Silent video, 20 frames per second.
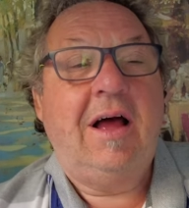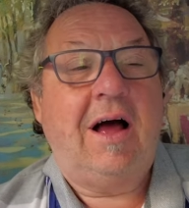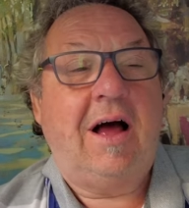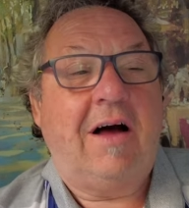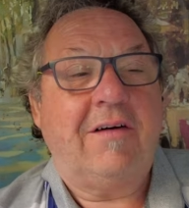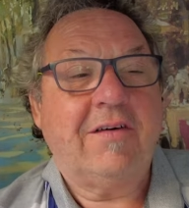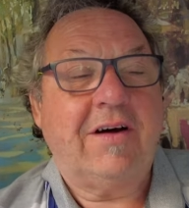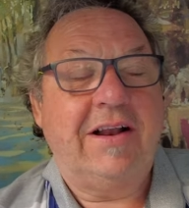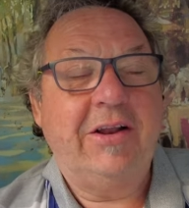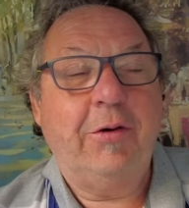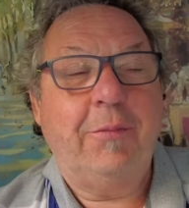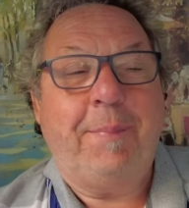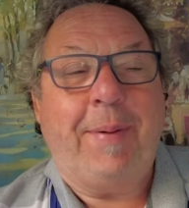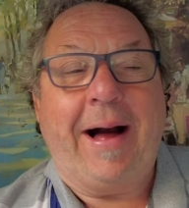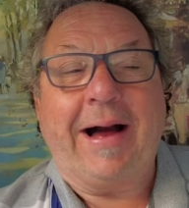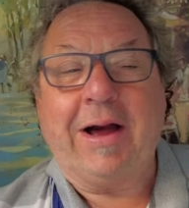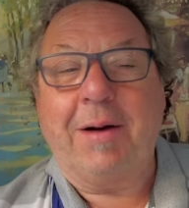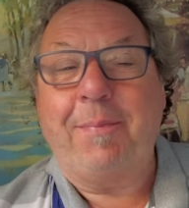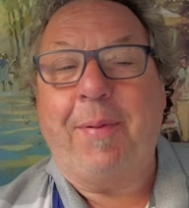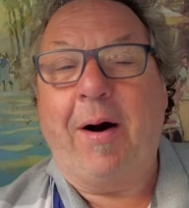I've got a little
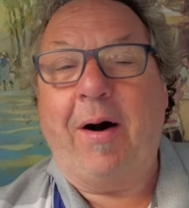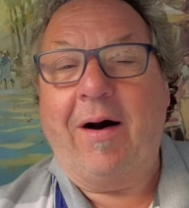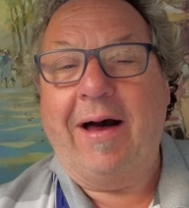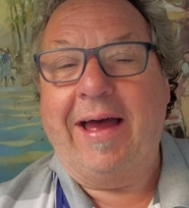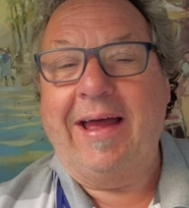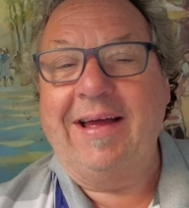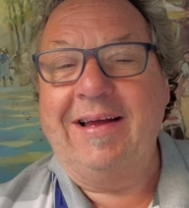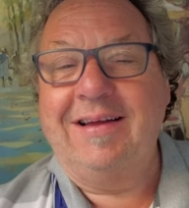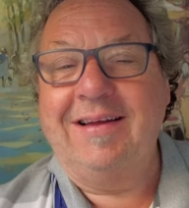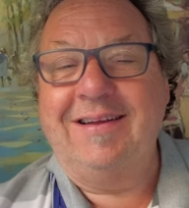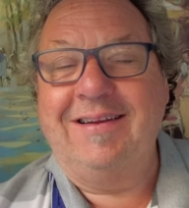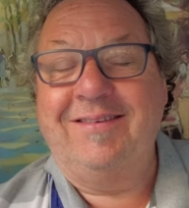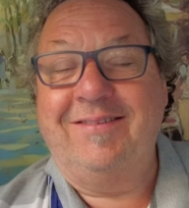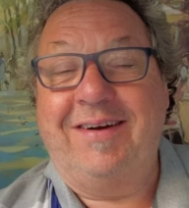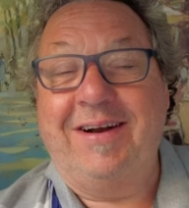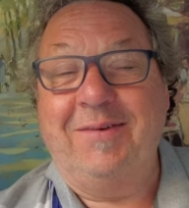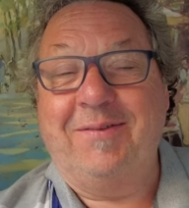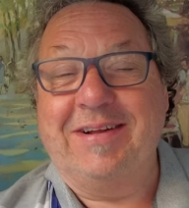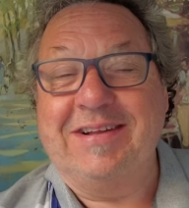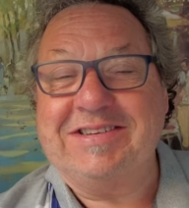pucker pie,
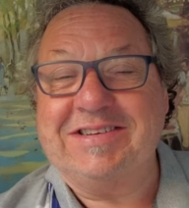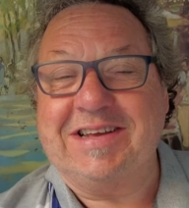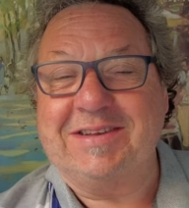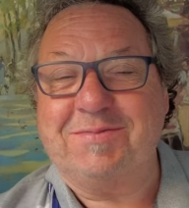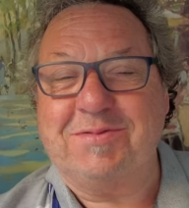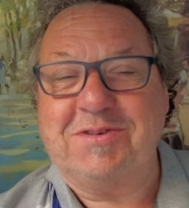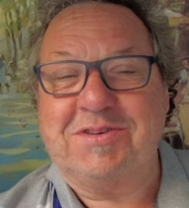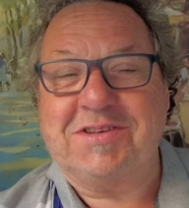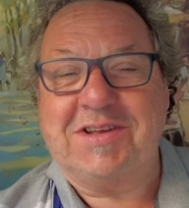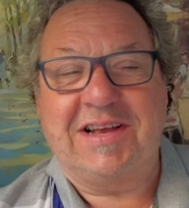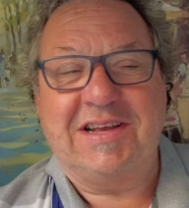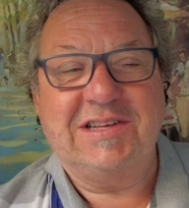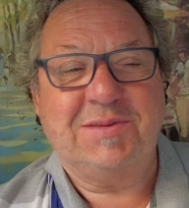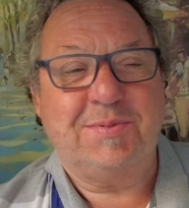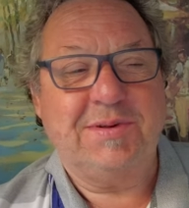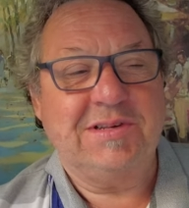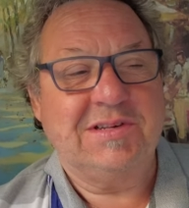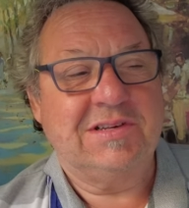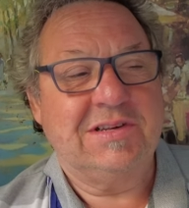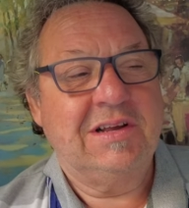which I guess was
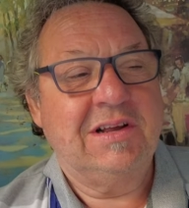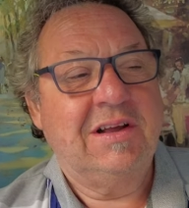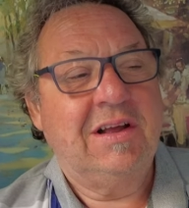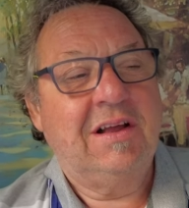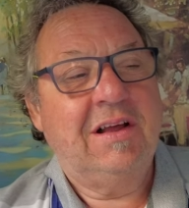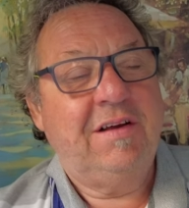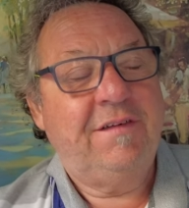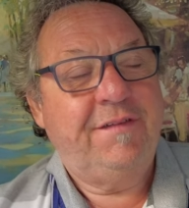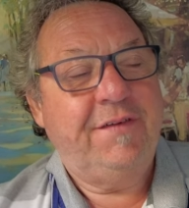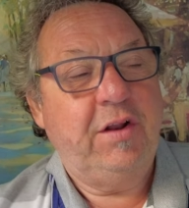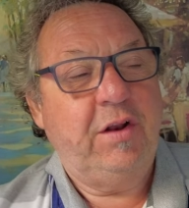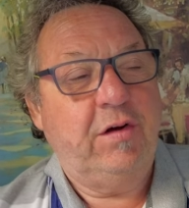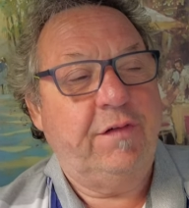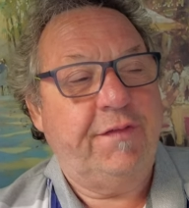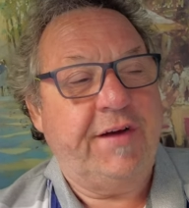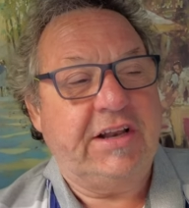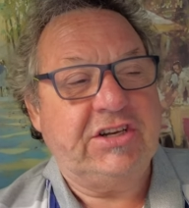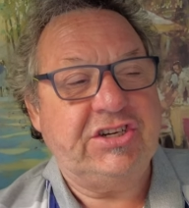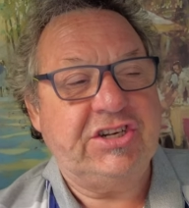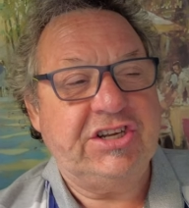Sainsbury's, a few little
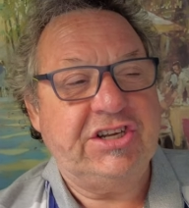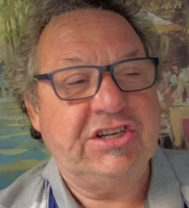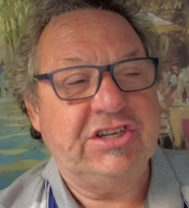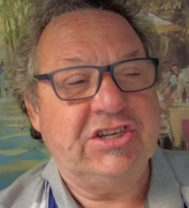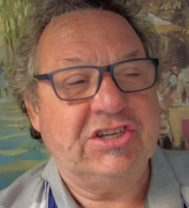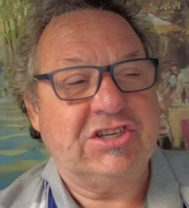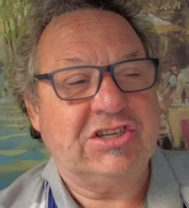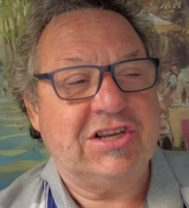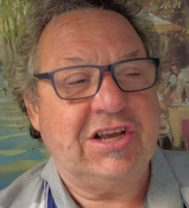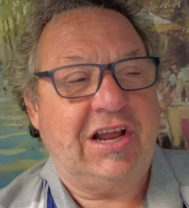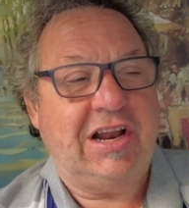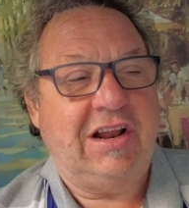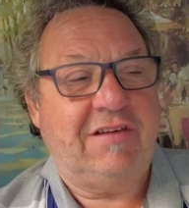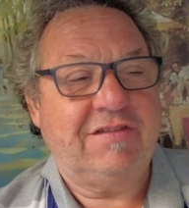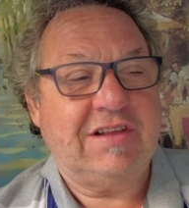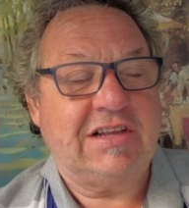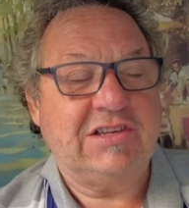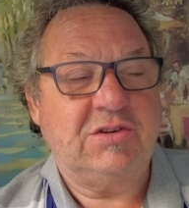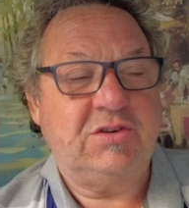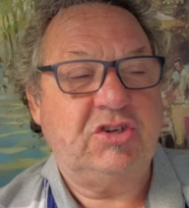veggies, and I've
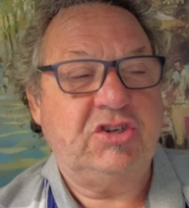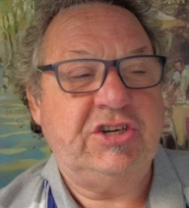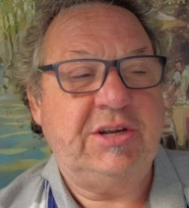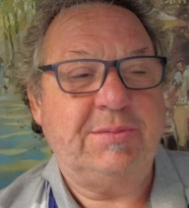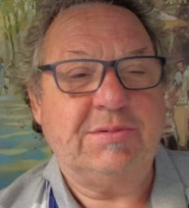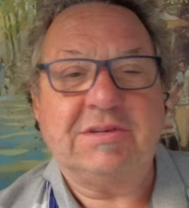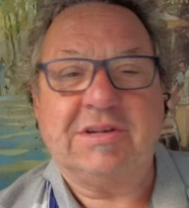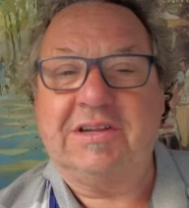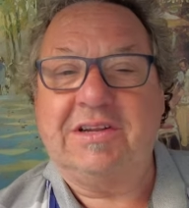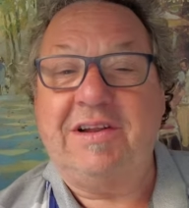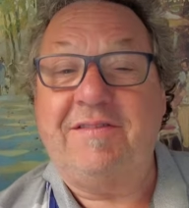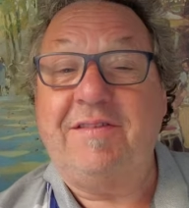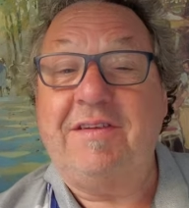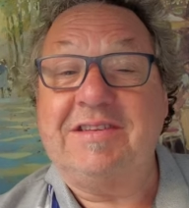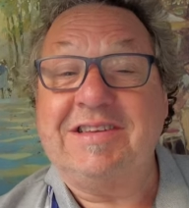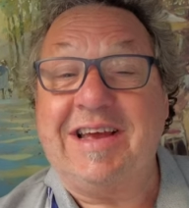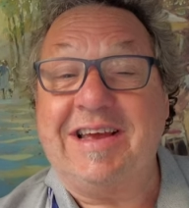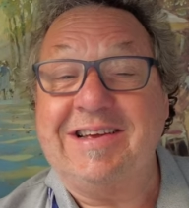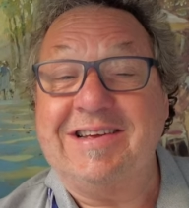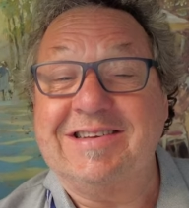done some chips. I didn't have
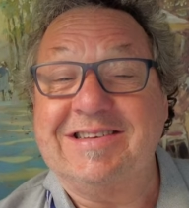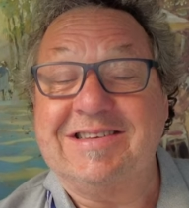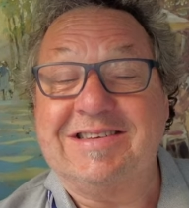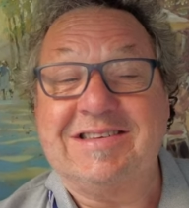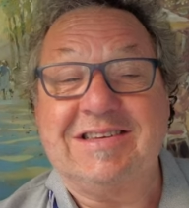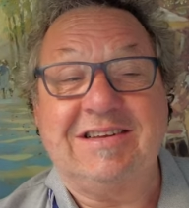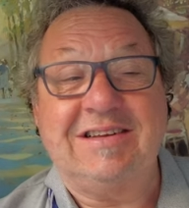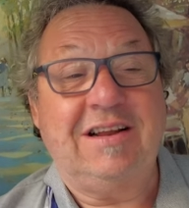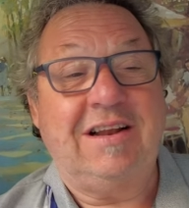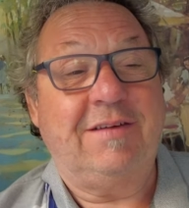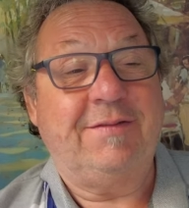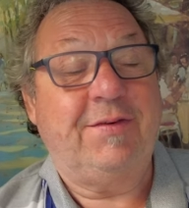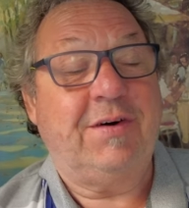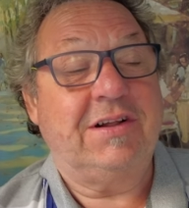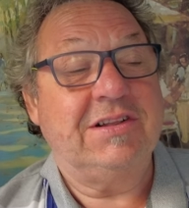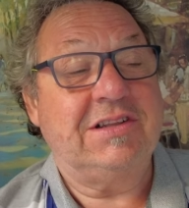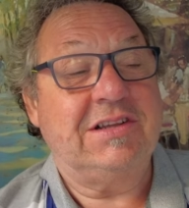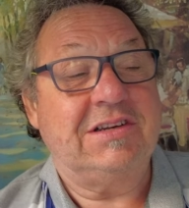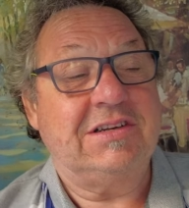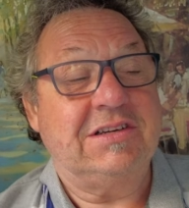potatoes, I thought I
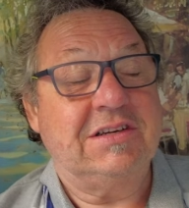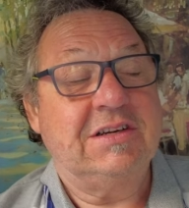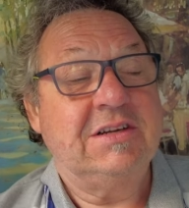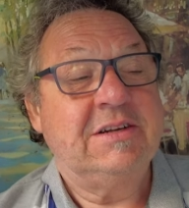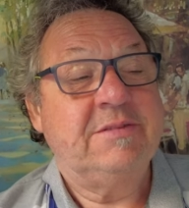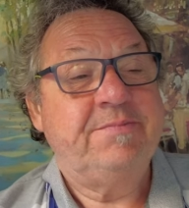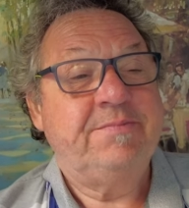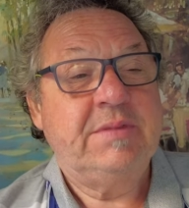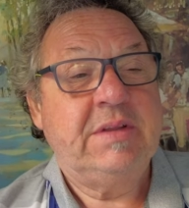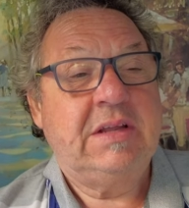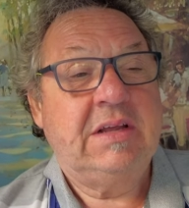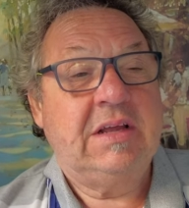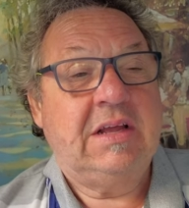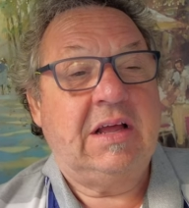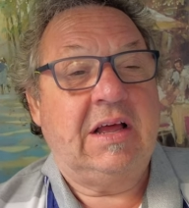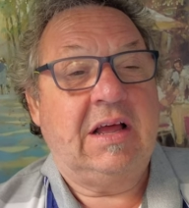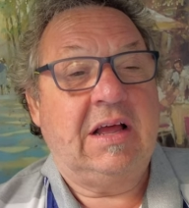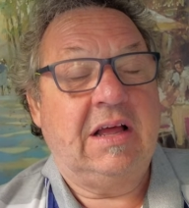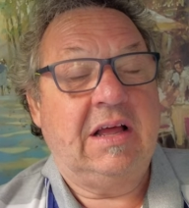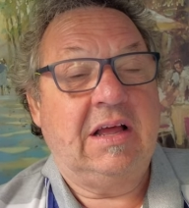did,
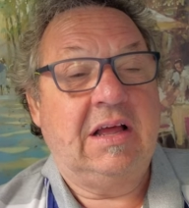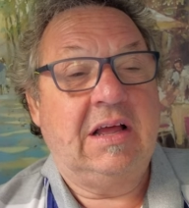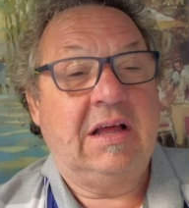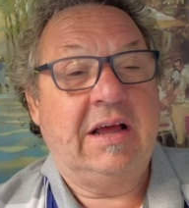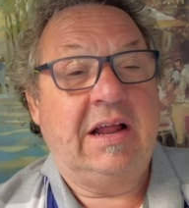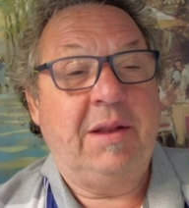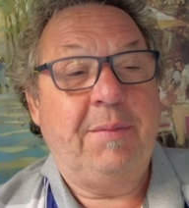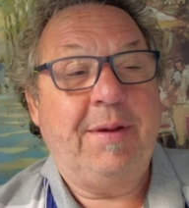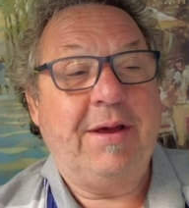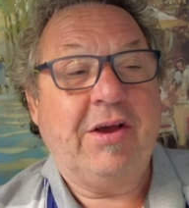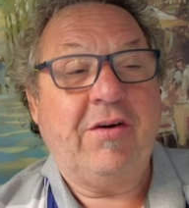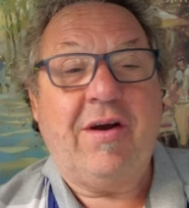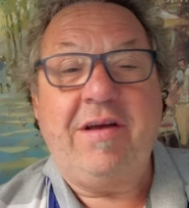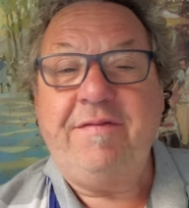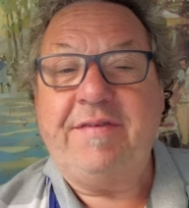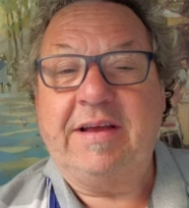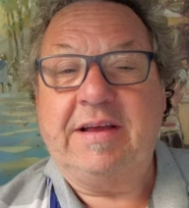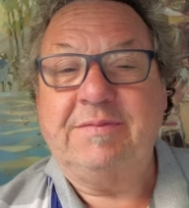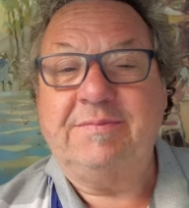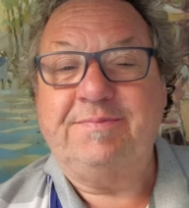and a bit of
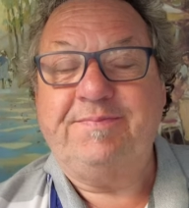gravy.